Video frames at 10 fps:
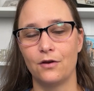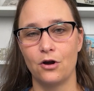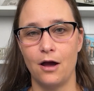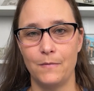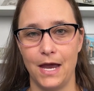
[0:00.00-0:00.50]
they're
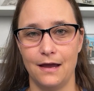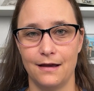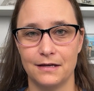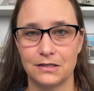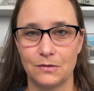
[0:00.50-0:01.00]
not paying
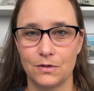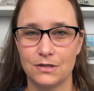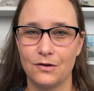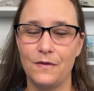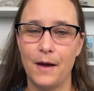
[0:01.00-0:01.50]
customers.
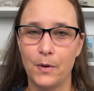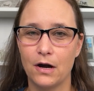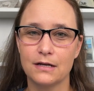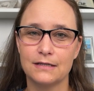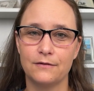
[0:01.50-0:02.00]
So that
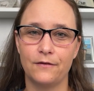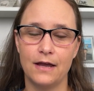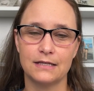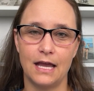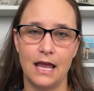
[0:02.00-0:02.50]
part
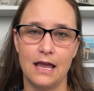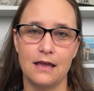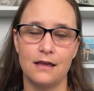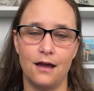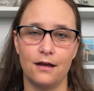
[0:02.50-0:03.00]
as
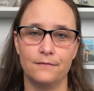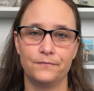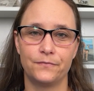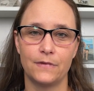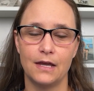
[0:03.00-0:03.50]
a um,
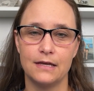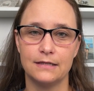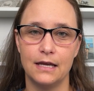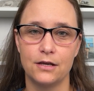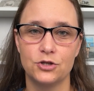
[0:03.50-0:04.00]

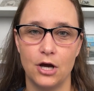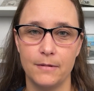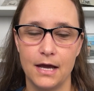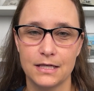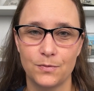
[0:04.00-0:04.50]
as a
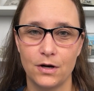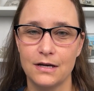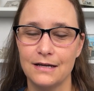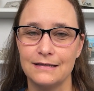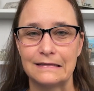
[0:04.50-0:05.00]
Kajabi expert
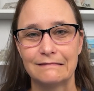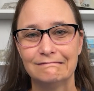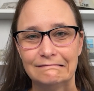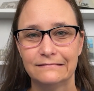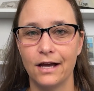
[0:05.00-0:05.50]
is
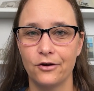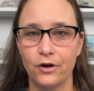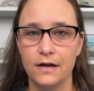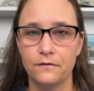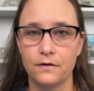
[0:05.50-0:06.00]
not
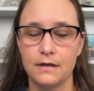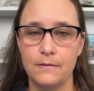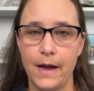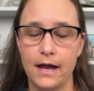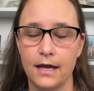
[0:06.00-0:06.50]
great for the
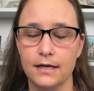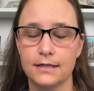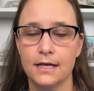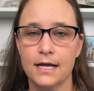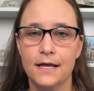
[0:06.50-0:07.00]
back end.
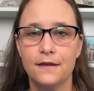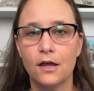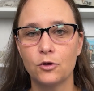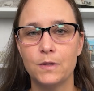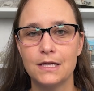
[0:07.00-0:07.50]
The
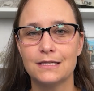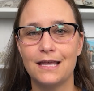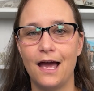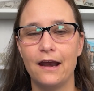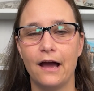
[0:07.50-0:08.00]
other piece
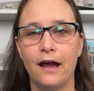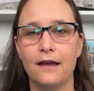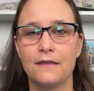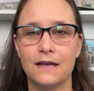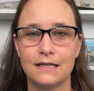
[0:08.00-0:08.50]
that
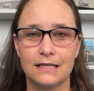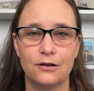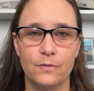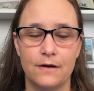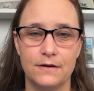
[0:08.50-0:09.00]
I think is a
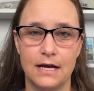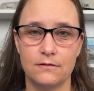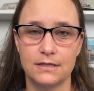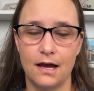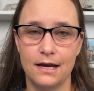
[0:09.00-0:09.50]
little bit of a
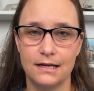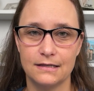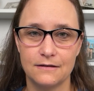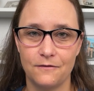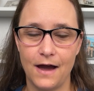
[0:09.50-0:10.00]
downside
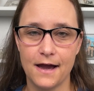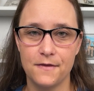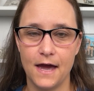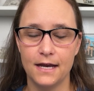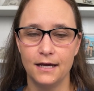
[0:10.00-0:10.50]
is the fact
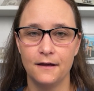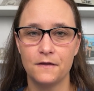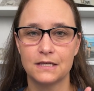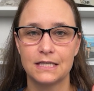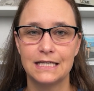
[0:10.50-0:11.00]
that
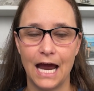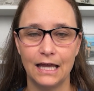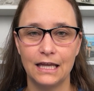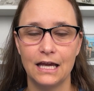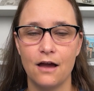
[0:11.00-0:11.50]
the
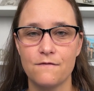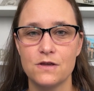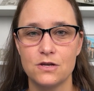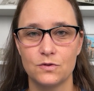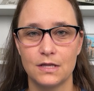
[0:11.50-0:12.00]
styling of
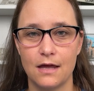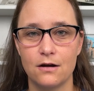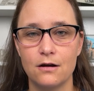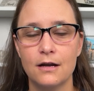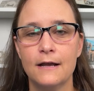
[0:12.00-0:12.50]
the
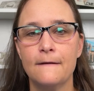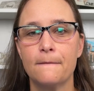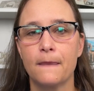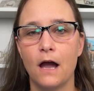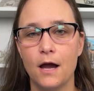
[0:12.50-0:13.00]
newsletter
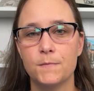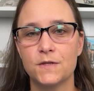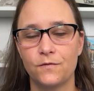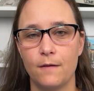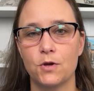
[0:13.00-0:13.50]

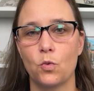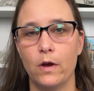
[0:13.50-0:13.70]
comes from your